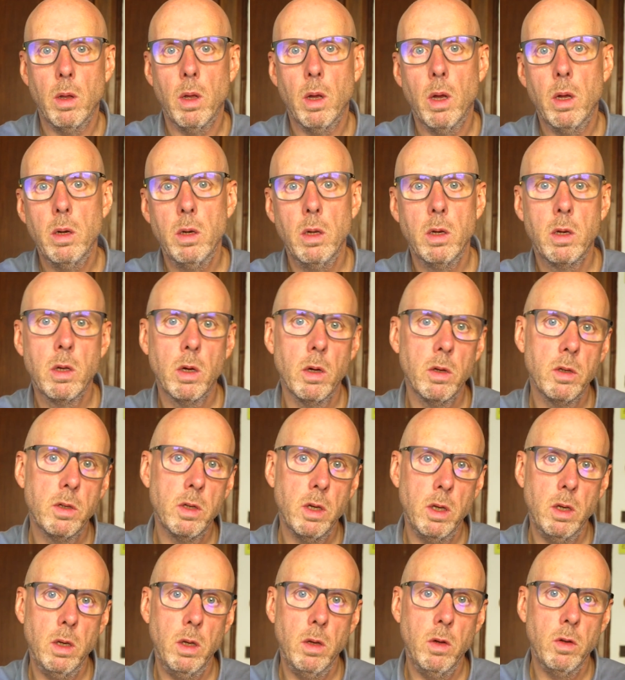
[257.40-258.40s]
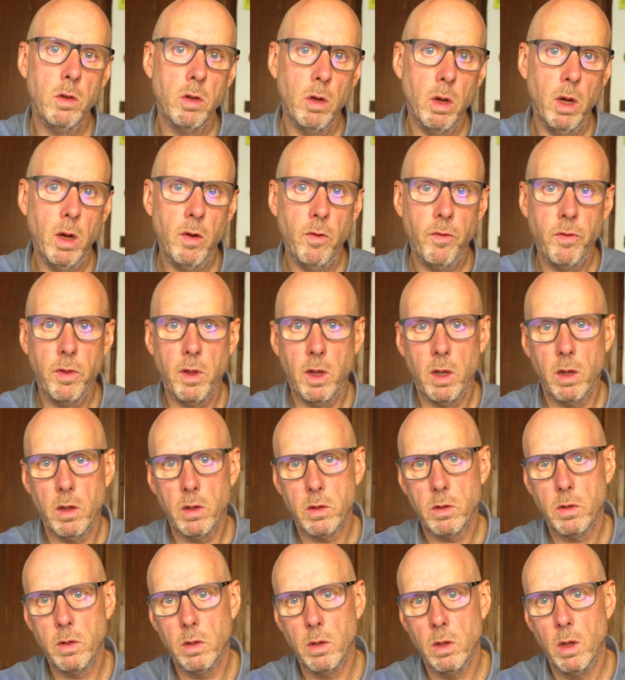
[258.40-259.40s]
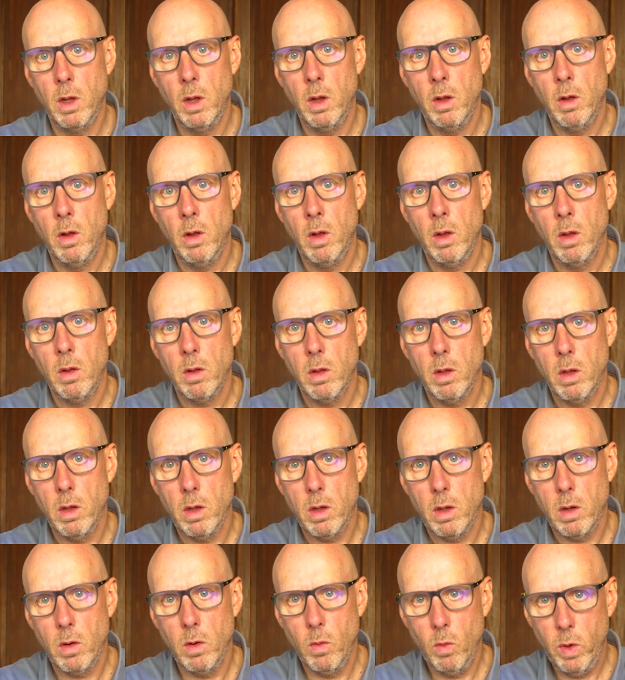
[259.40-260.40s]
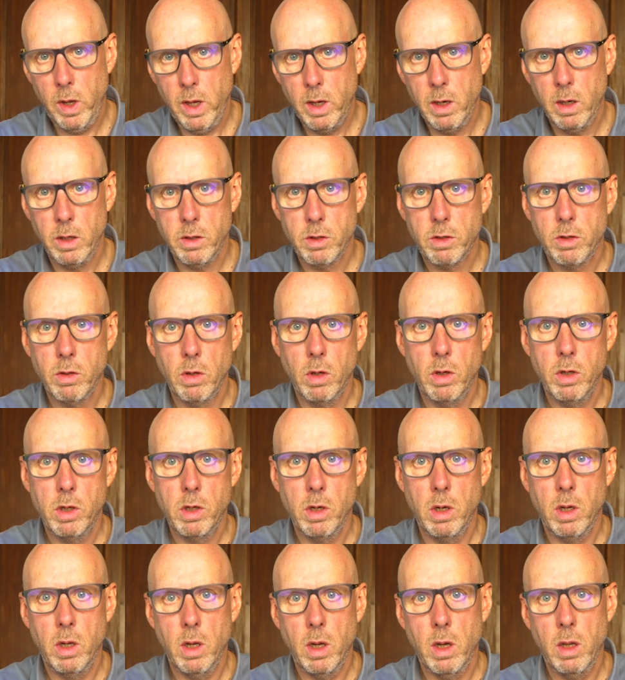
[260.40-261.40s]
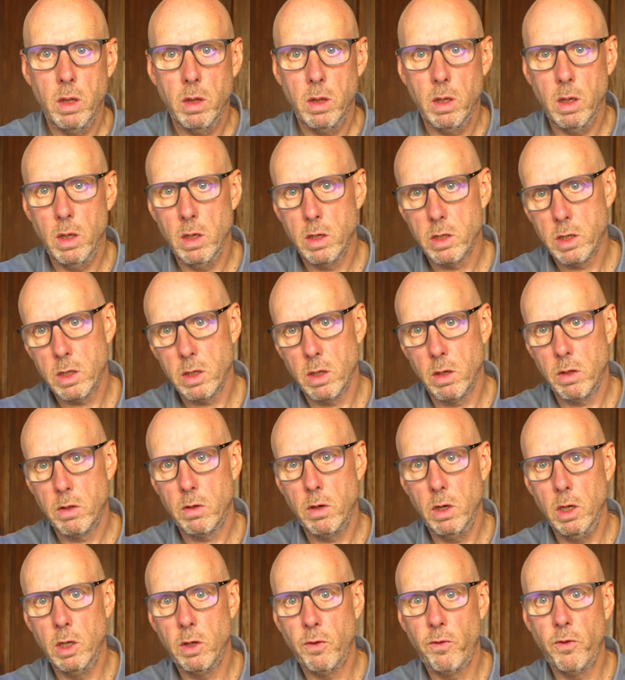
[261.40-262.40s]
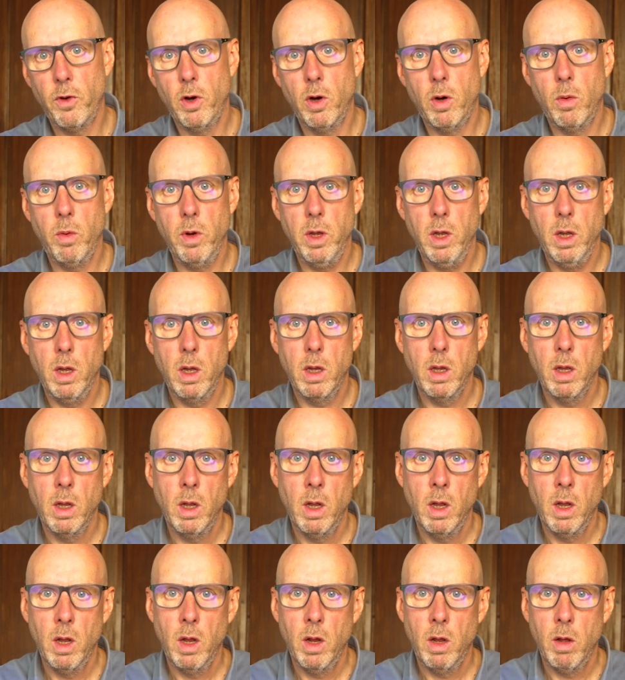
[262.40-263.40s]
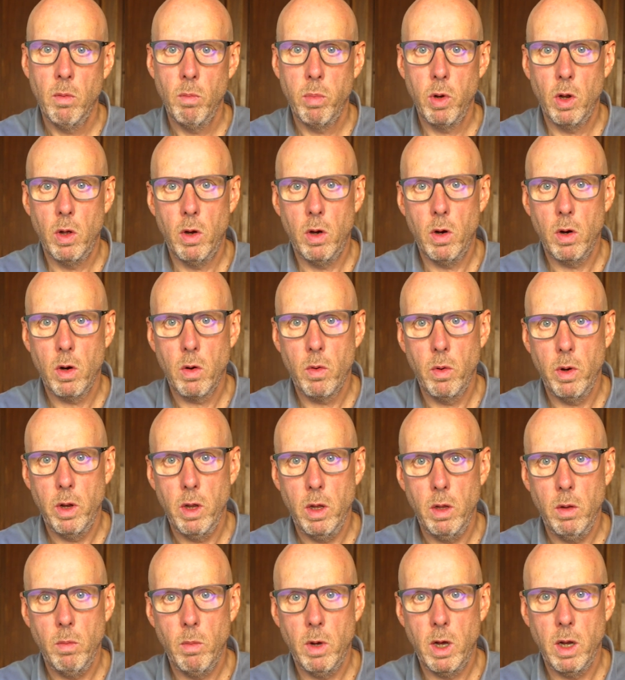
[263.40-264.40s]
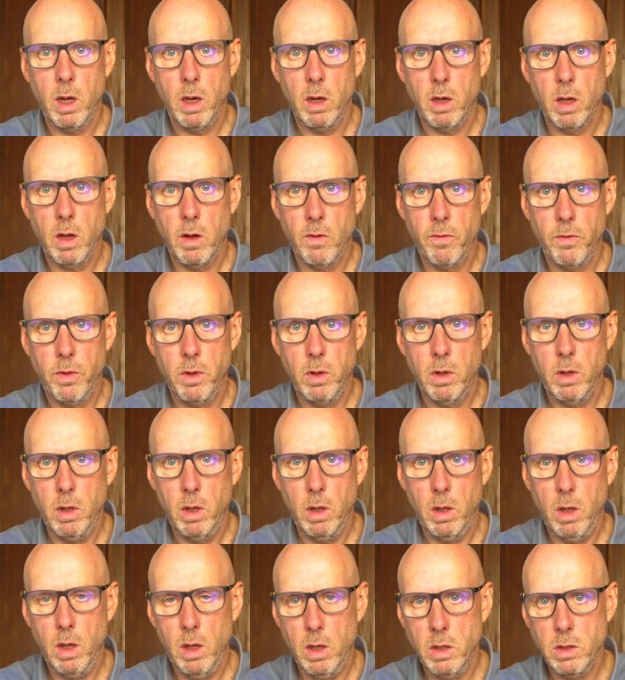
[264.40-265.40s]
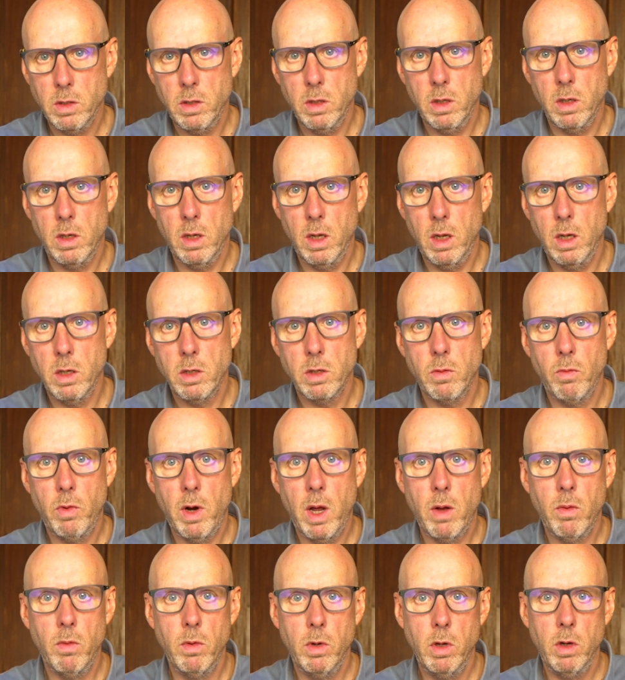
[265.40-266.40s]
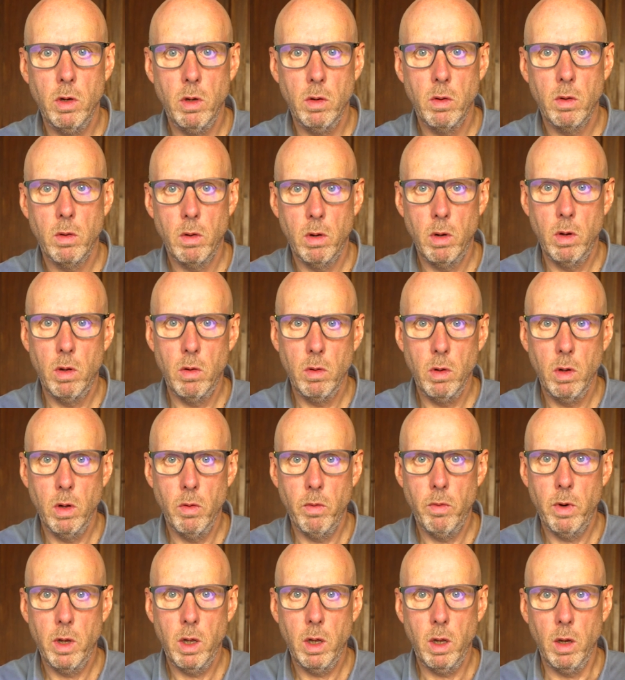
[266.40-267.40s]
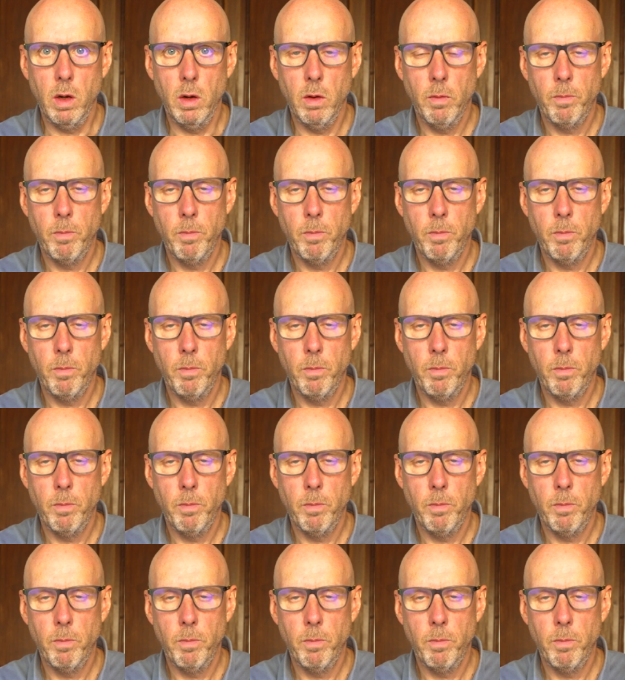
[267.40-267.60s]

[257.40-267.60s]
And you'd continue to have that weekly structure and this 3 to 4 week block where you might have the easier days around your longer ride,